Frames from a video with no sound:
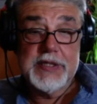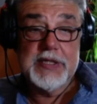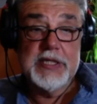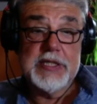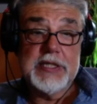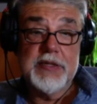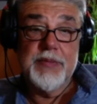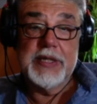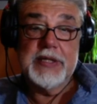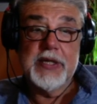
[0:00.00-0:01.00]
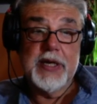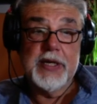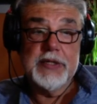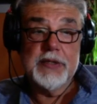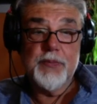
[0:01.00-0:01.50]
Eastern
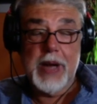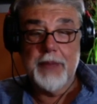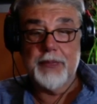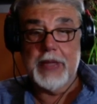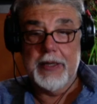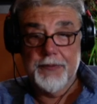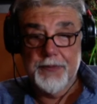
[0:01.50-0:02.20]
Mediterranean pipeline.